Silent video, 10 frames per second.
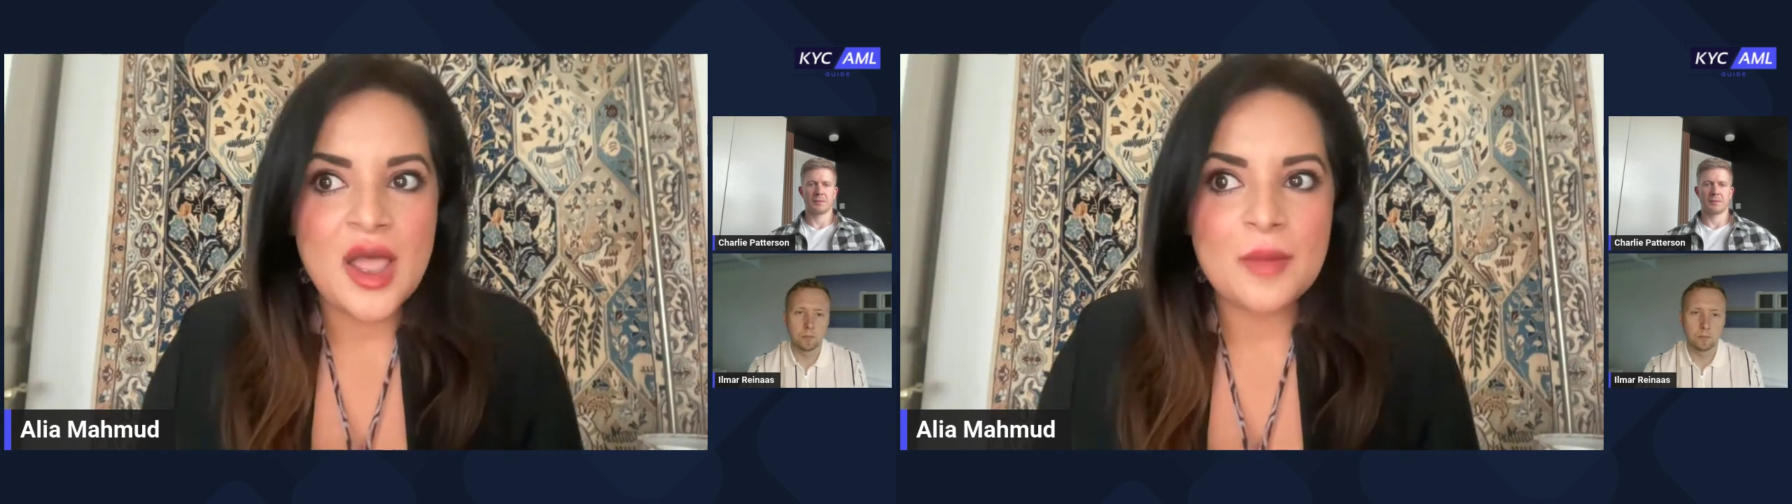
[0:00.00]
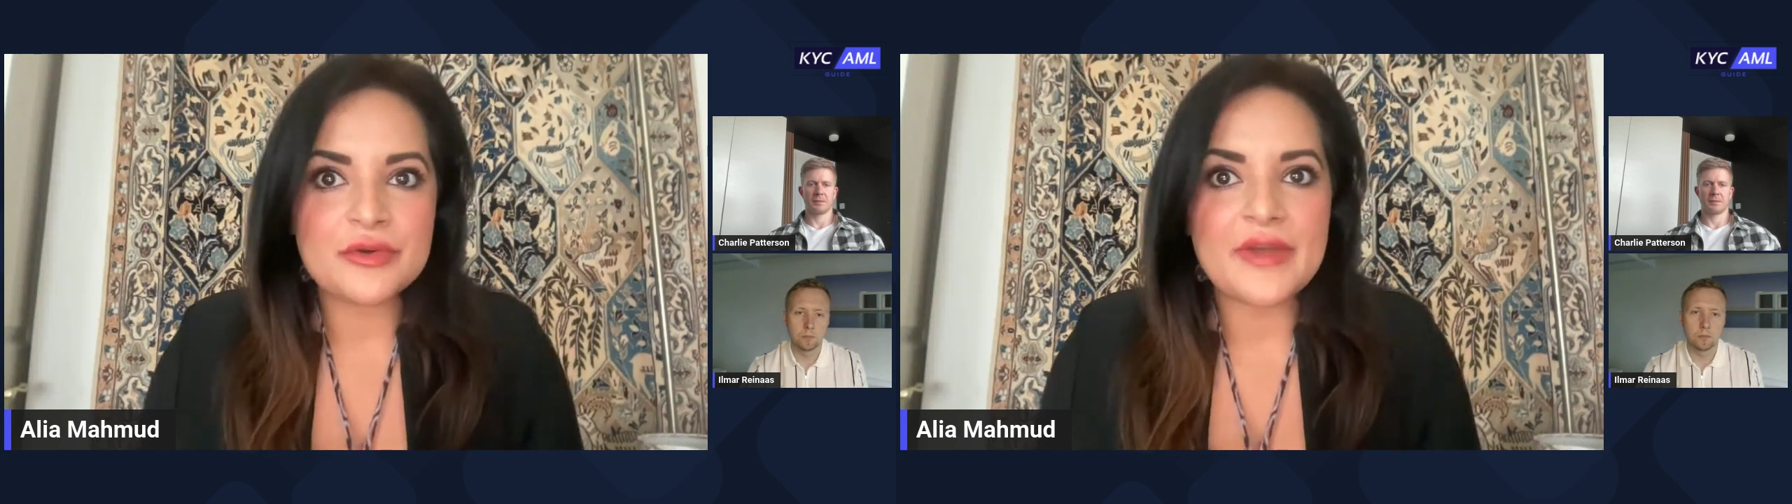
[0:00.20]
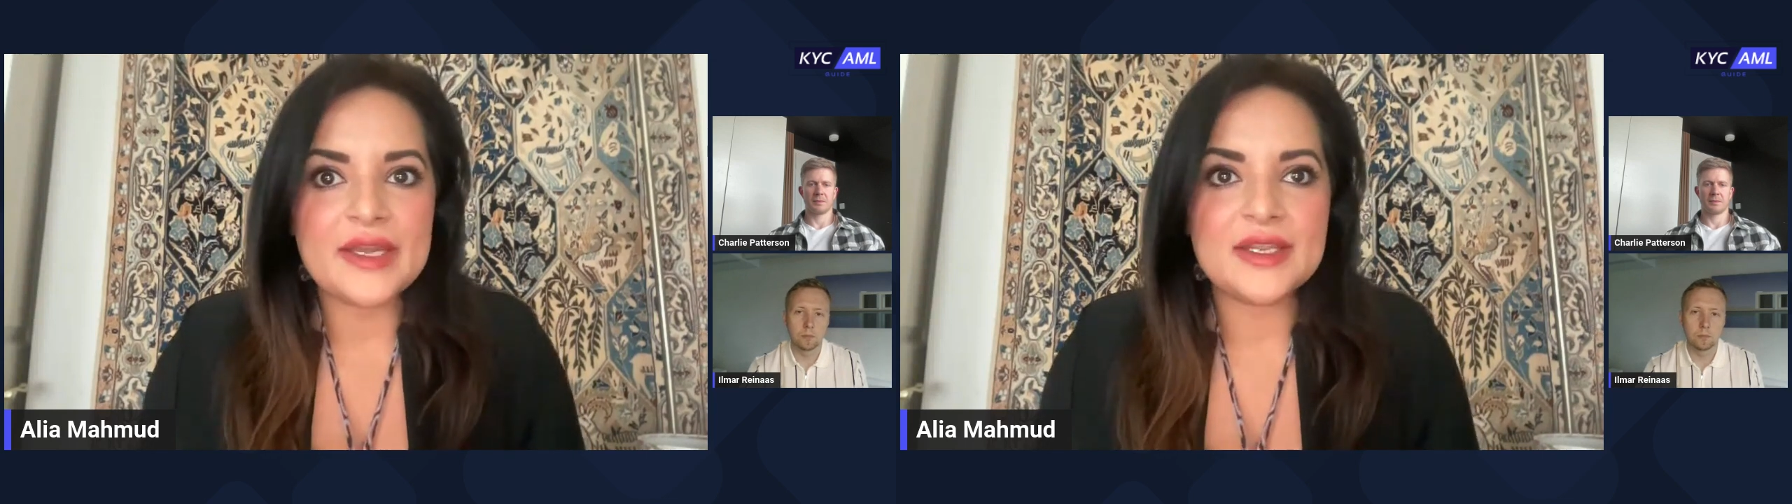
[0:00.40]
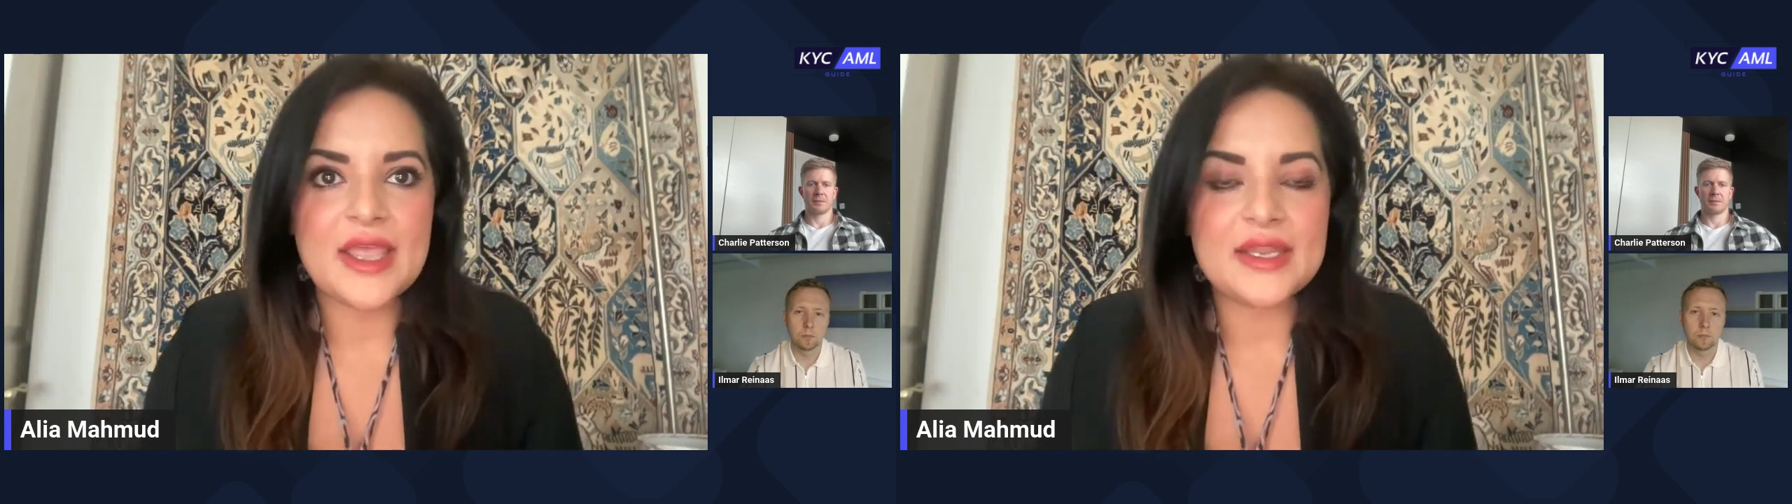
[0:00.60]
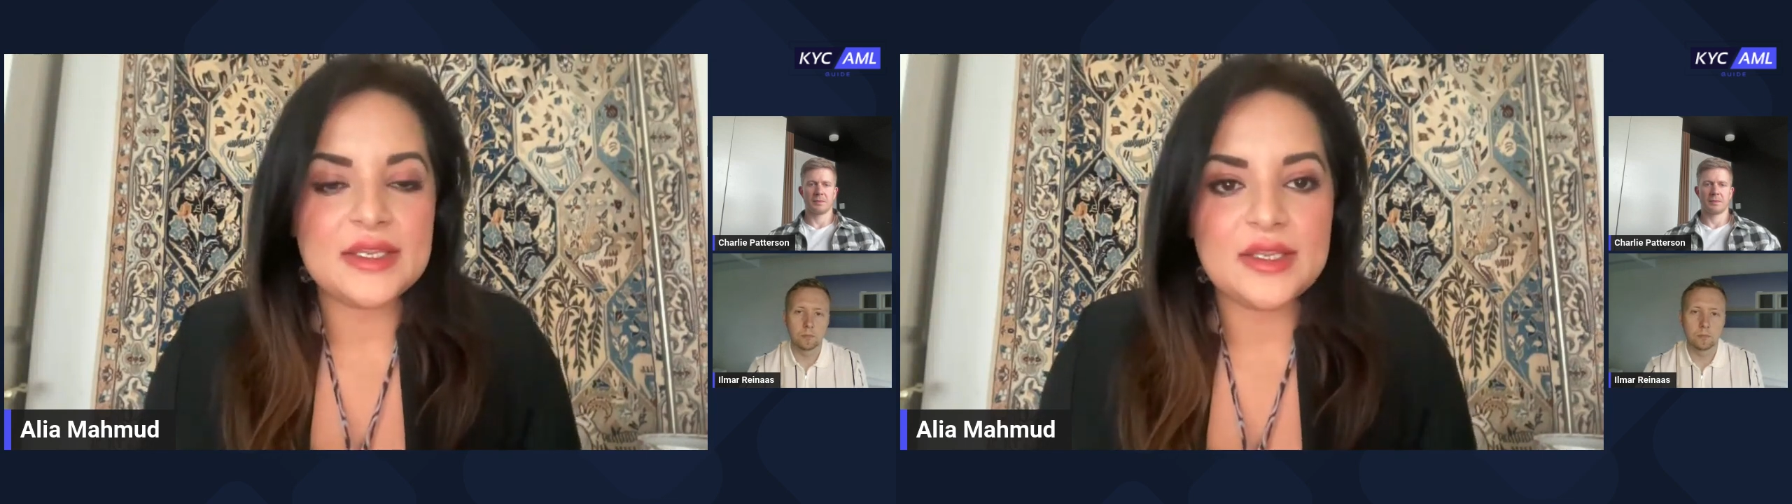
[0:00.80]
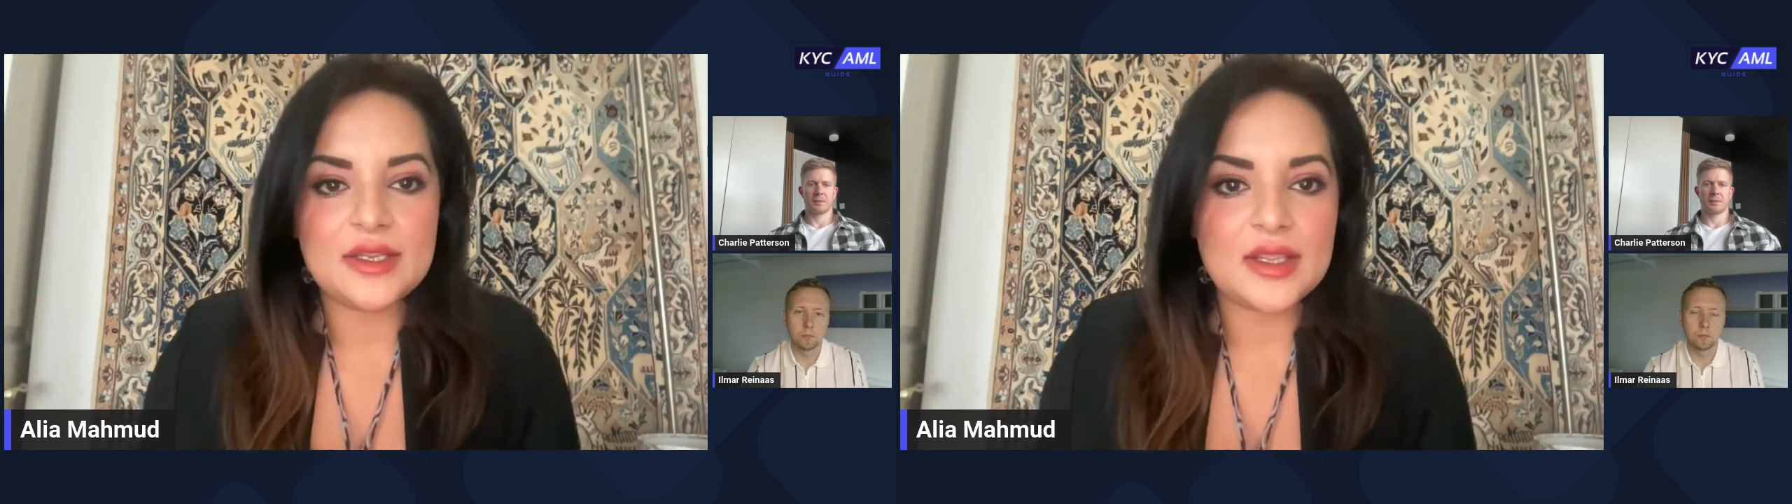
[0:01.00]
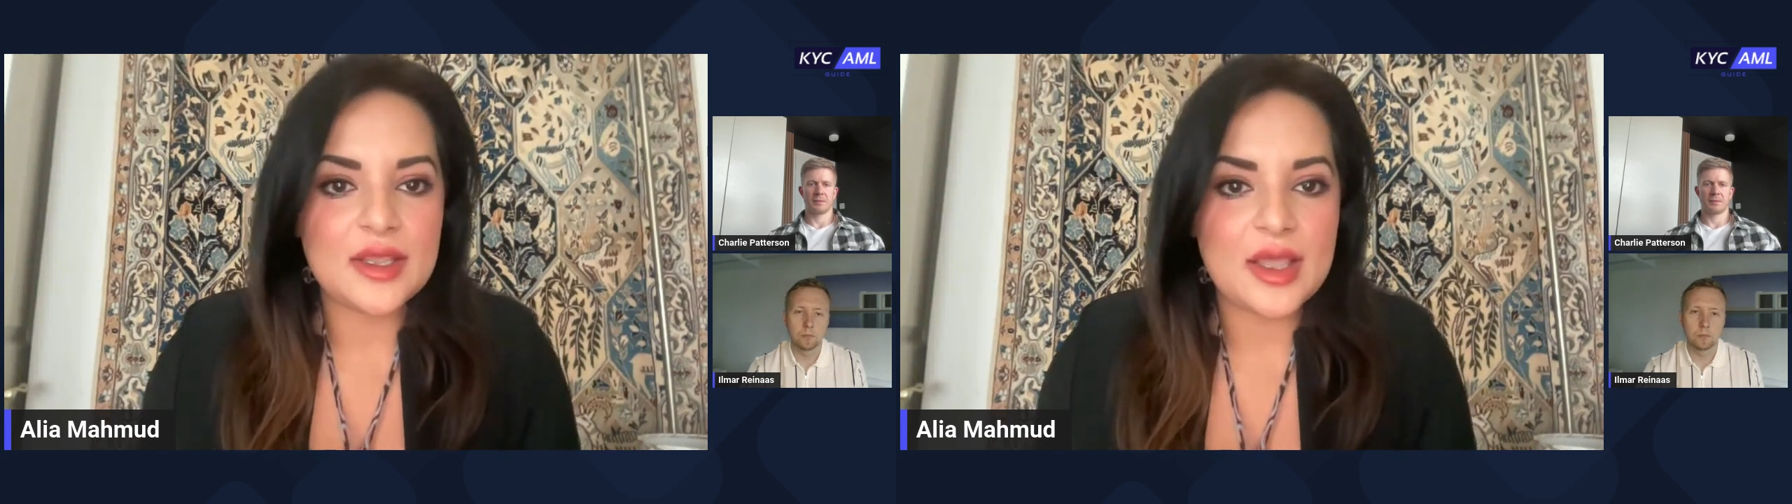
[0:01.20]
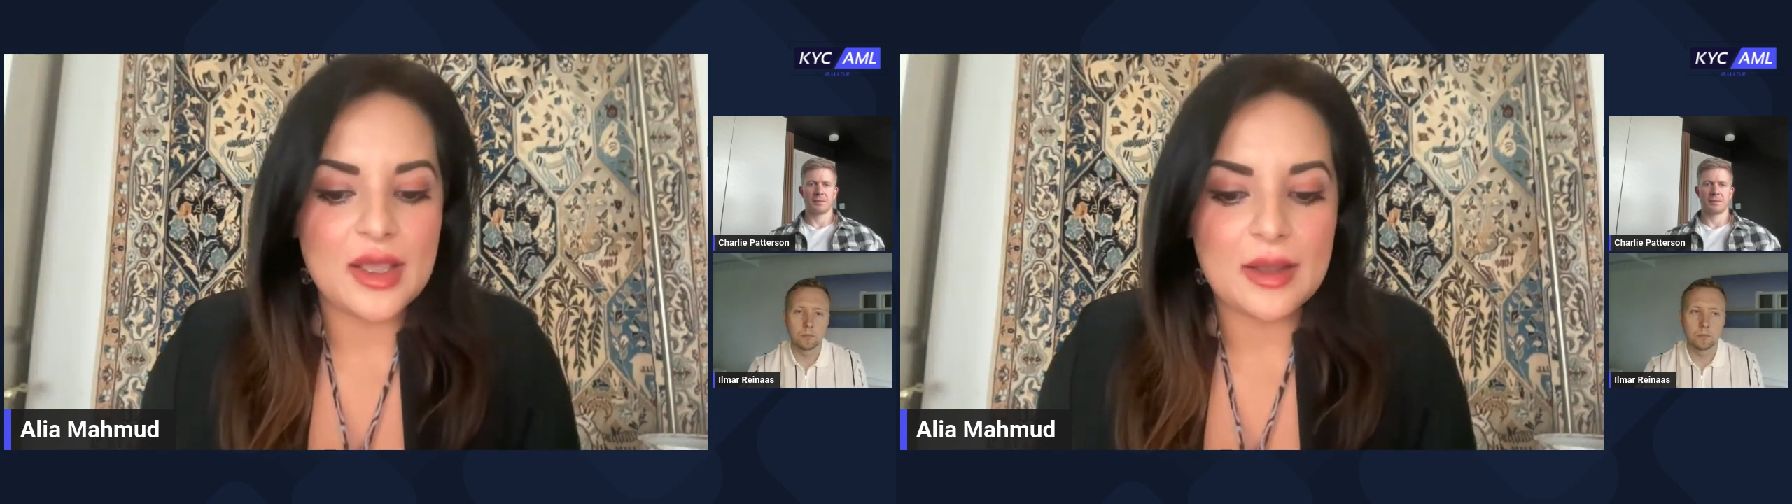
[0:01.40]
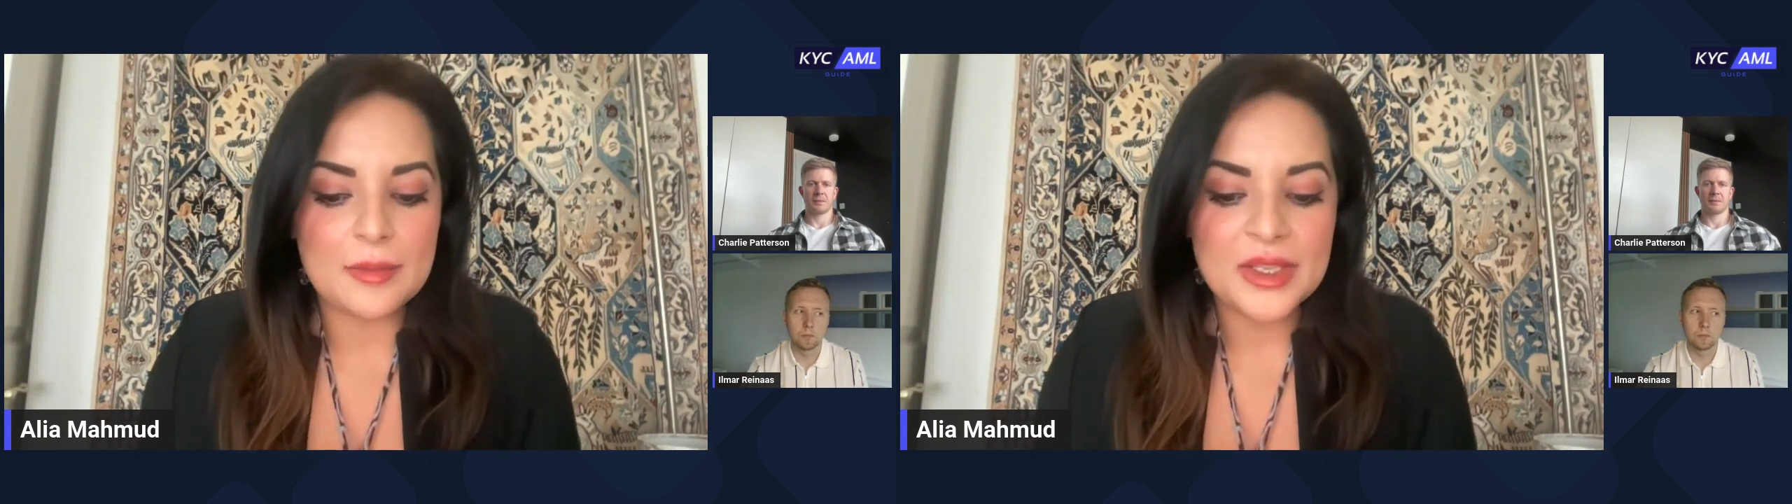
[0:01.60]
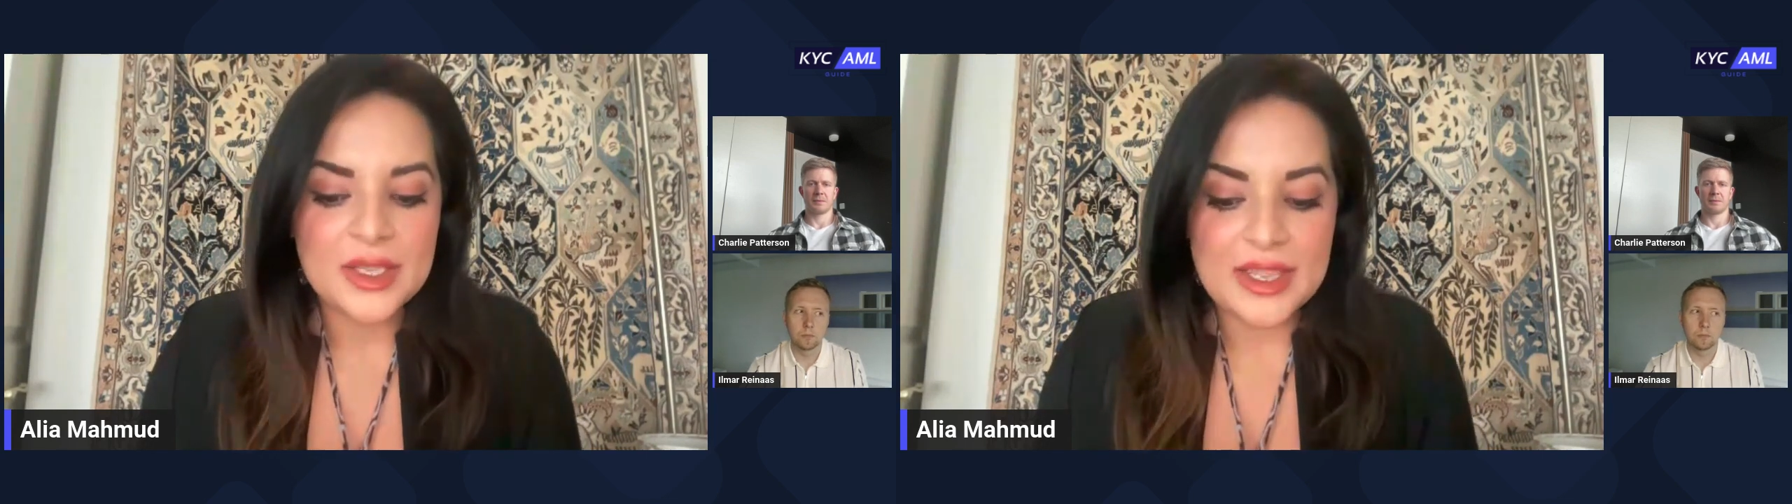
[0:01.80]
provided any kind